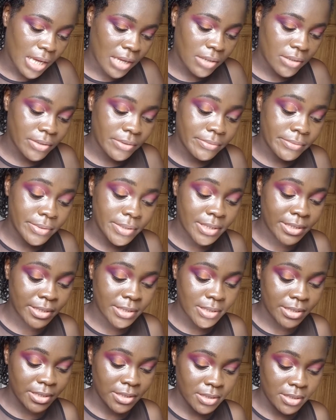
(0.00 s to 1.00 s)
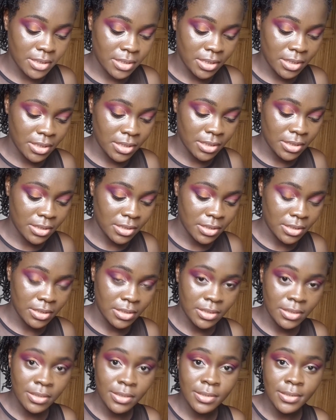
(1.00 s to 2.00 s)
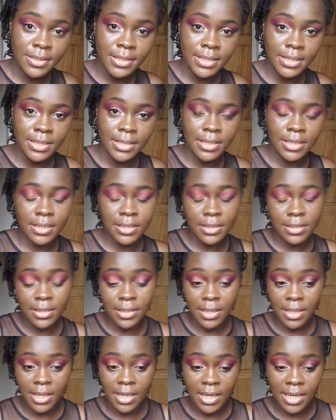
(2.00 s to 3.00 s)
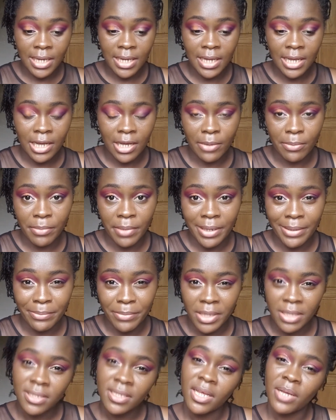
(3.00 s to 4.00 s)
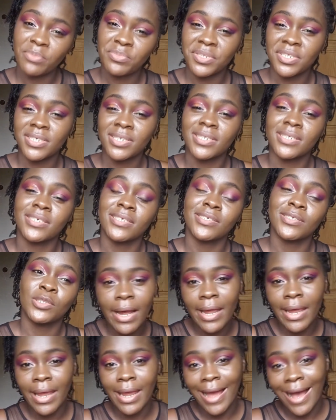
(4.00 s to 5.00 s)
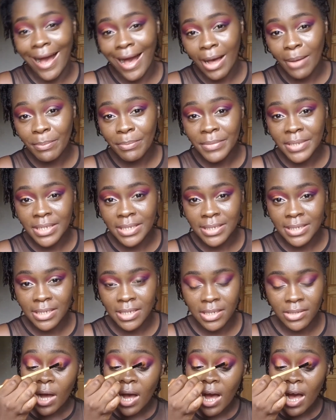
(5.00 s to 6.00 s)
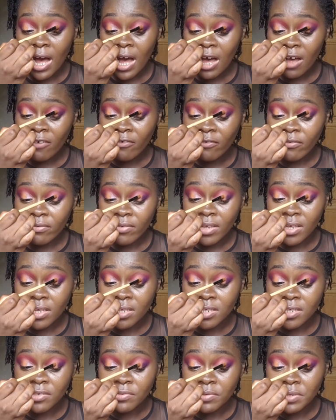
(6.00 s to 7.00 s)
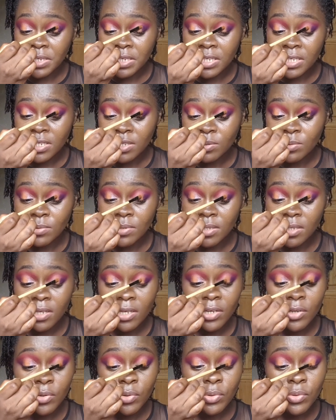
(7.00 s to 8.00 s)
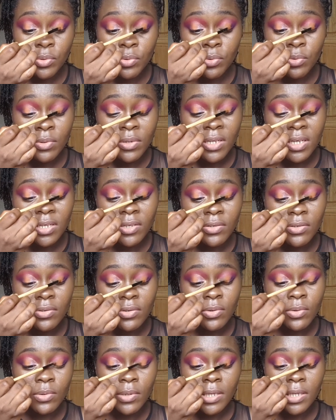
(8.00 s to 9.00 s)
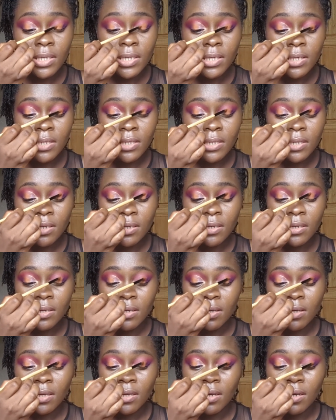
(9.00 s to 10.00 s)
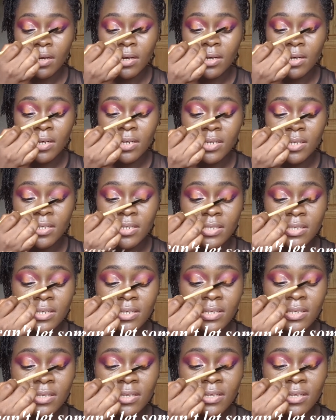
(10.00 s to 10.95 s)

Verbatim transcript: I cannot really say that I am a mental patient. I am in a kind. I have a degree to tell you that you're not okay, and